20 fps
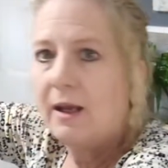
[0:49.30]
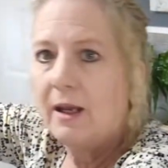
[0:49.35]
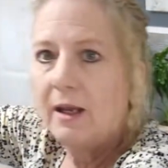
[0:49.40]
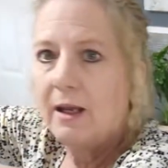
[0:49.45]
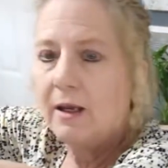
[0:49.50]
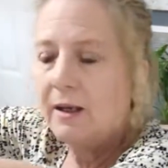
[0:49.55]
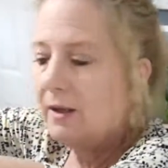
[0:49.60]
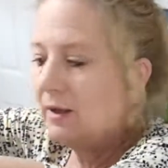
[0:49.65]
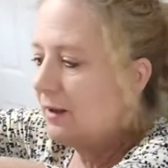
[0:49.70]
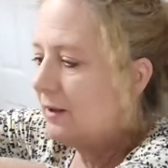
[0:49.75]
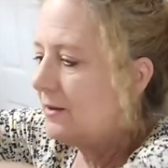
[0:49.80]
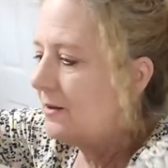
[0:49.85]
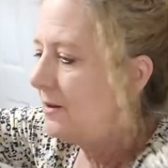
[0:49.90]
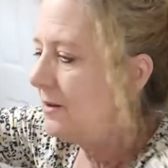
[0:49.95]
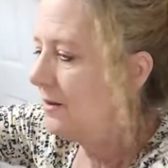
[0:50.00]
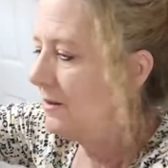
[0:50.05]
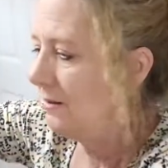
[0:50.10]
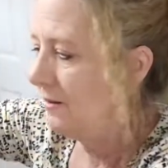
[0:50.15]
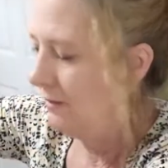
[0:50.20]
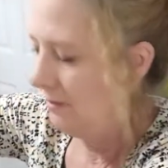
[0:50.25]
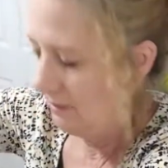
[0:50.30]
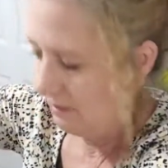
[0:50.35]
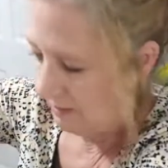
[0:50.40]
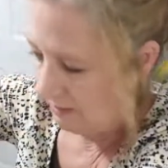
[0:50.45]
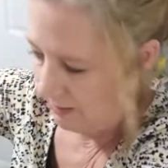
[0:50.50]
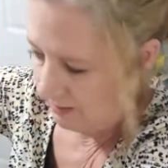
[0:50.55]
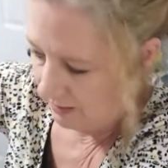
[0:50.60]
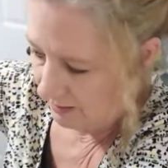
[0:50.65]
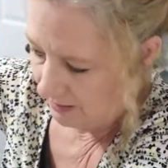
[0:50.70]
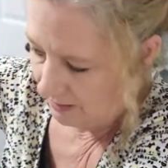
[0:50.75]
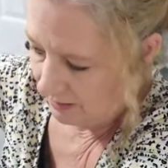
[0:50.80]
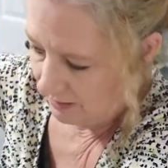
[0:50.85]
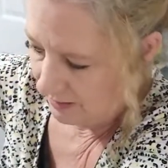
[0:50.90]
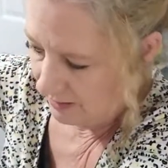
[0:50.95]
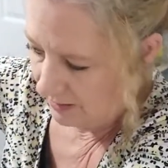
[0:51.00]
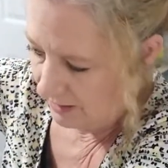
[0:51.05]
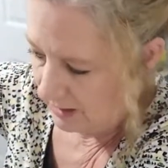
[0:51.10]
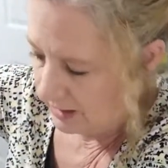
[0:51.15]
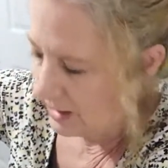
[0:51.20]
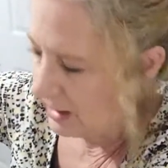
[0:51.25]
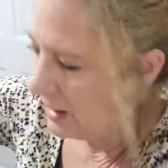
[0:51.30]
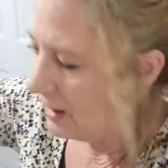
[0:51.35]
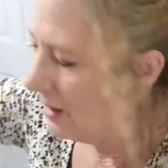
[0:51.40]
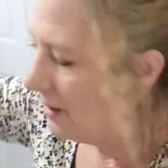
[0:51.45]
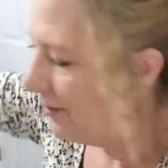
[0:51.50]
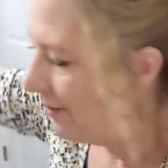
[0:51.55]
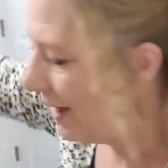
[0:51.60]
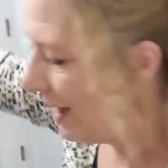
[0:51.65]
And it's gonna come